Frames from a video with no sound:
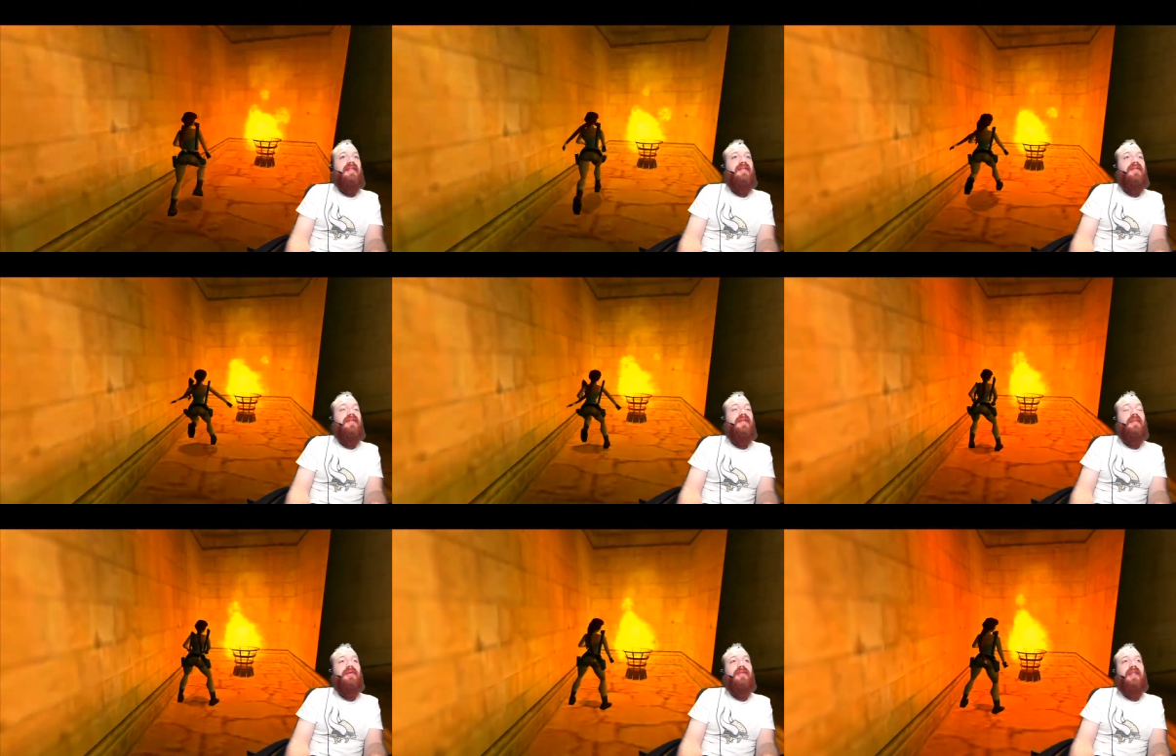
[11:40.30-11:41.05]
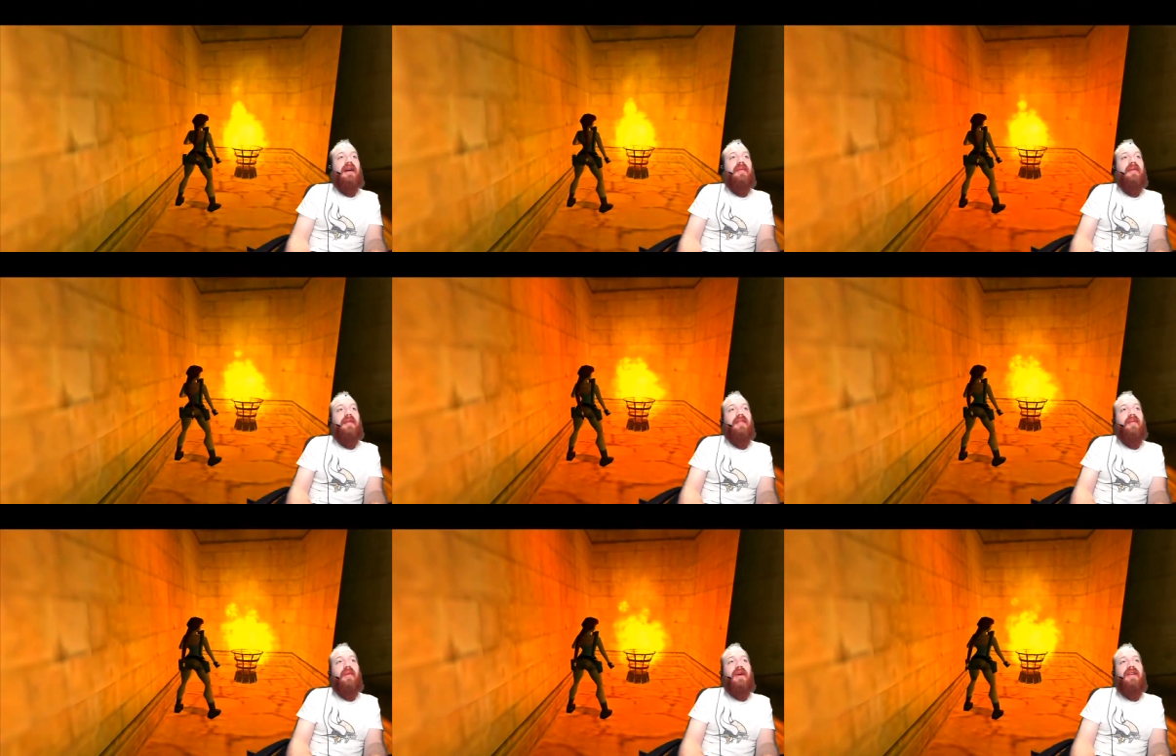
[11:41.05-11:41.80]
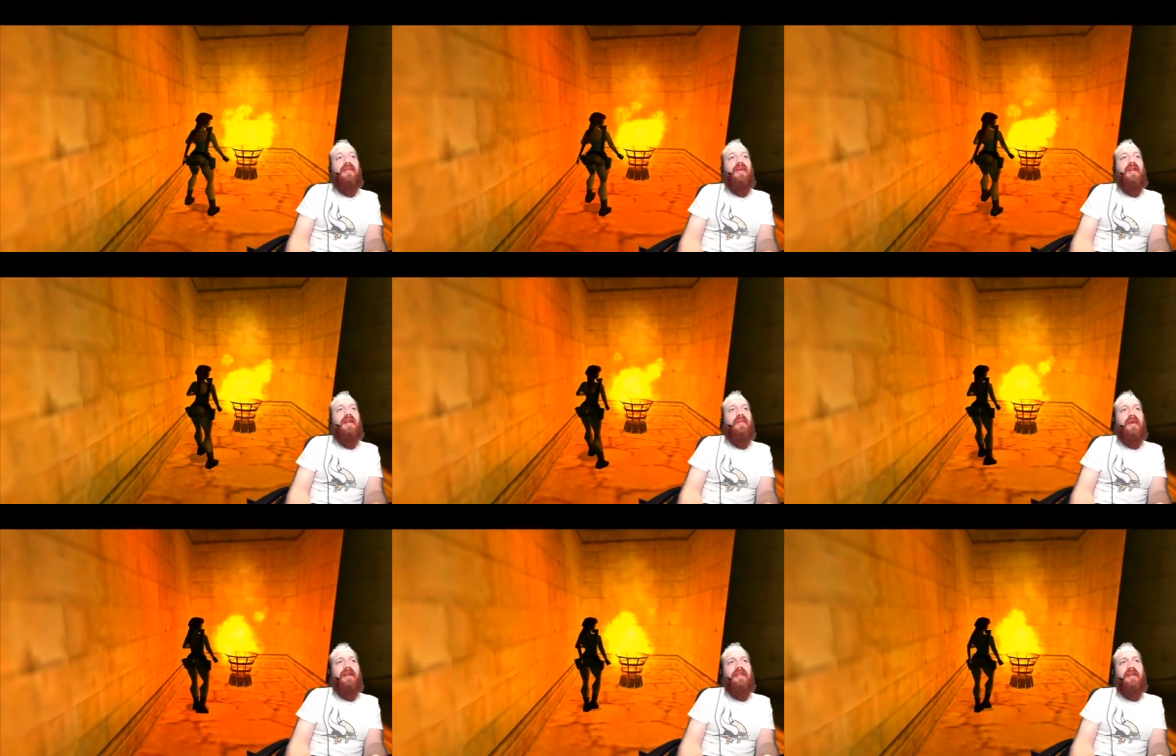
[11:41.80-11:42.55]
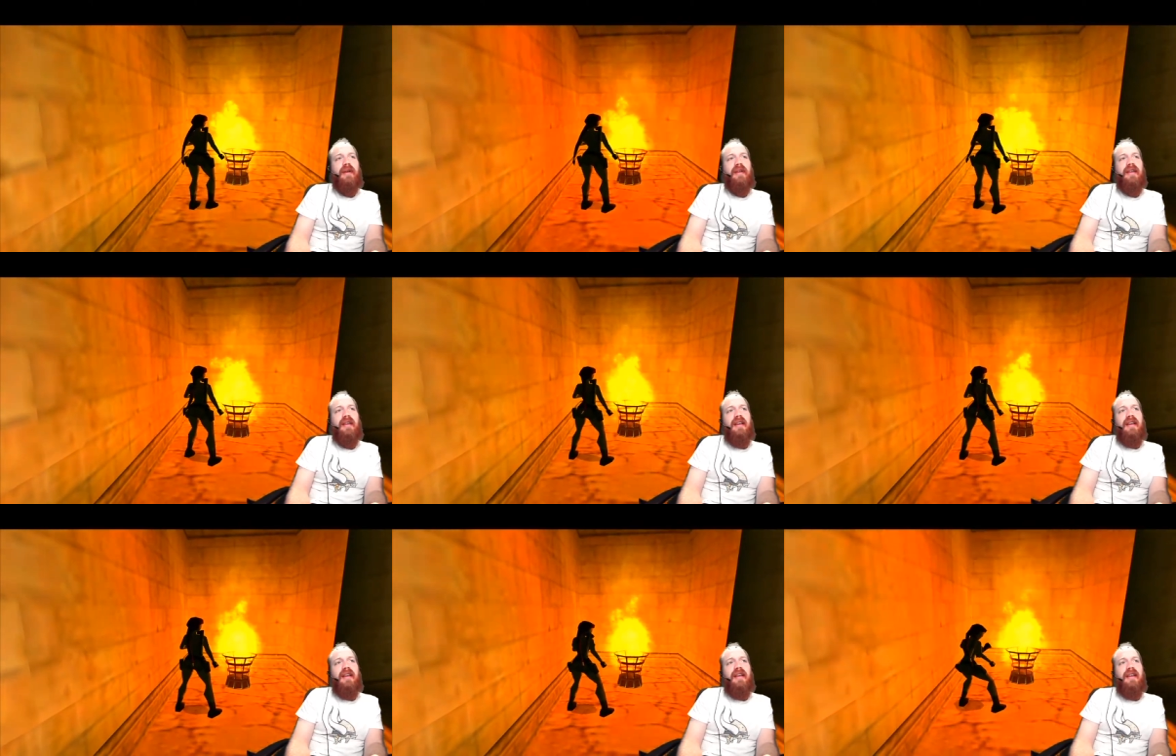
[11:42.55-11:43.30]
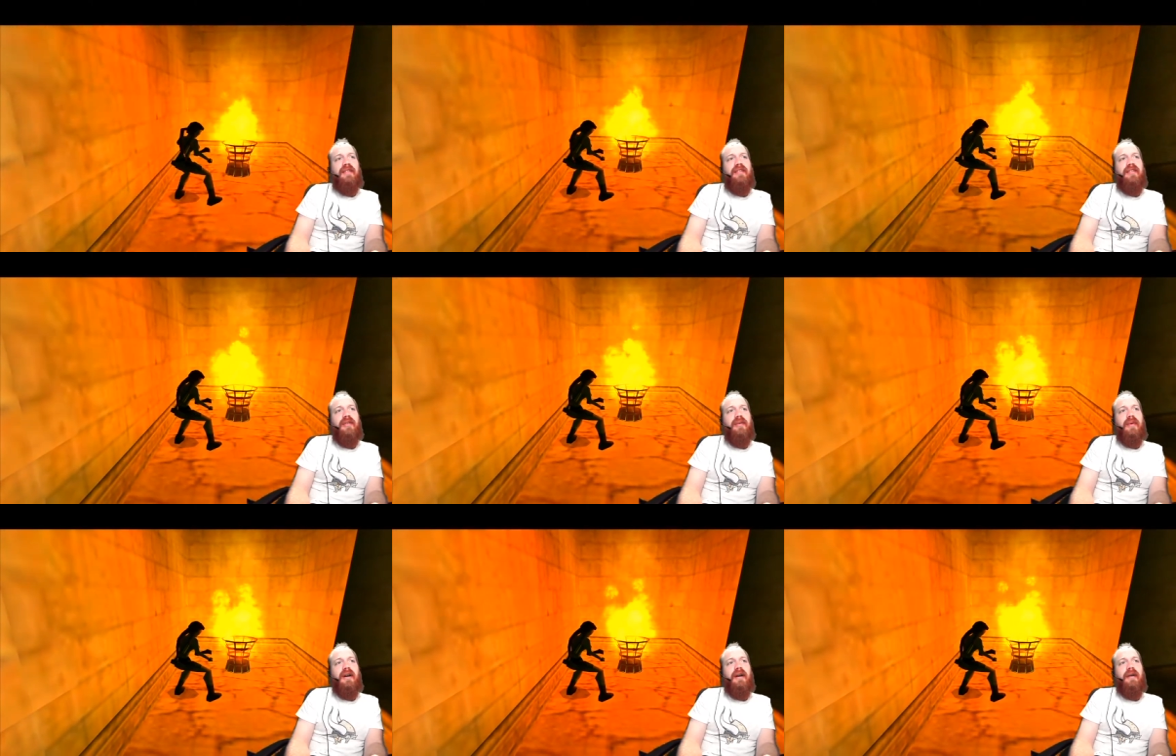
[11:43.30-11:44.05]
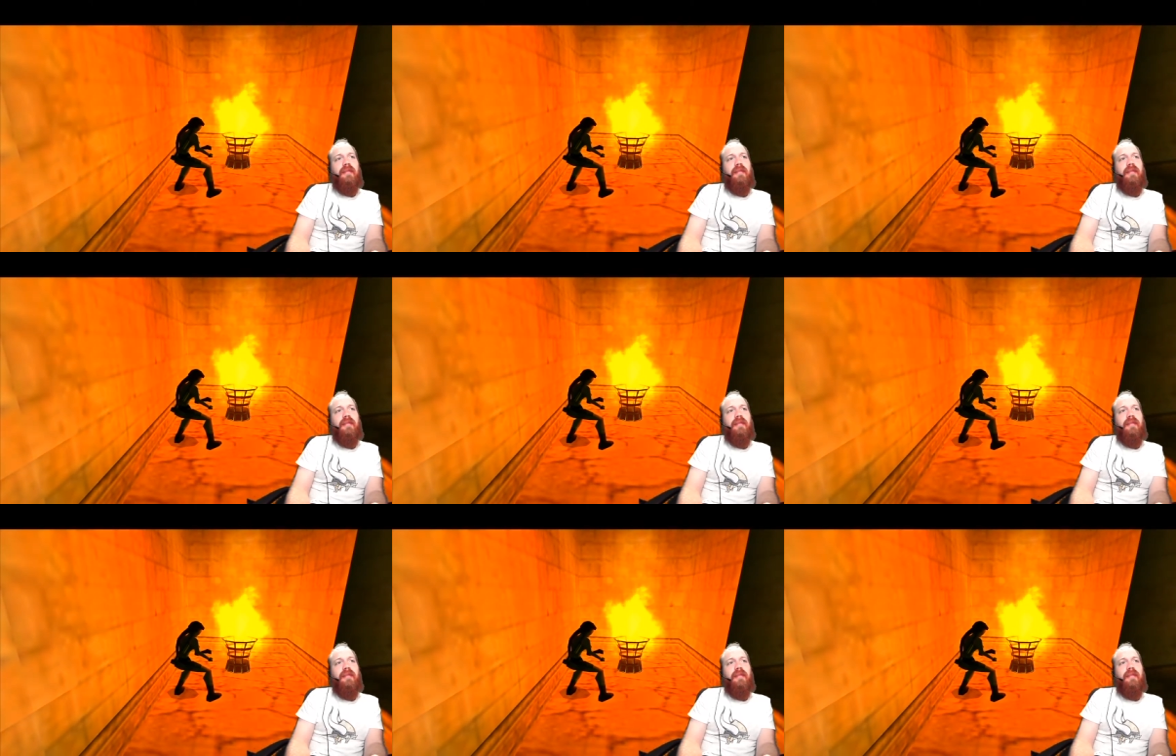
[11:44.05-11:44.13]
do the boulder that way, but the way you really want to do it is to